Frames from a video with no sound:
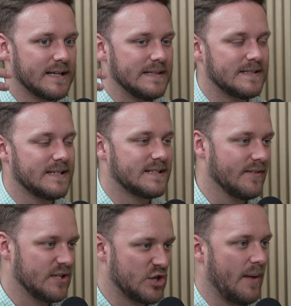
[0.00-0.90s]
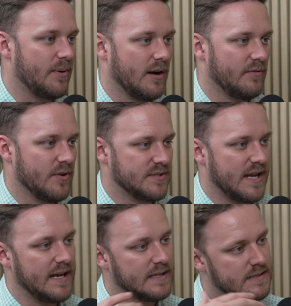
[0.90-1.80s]
consistently chopping off those
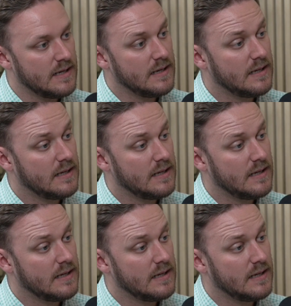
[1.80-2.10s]
gains,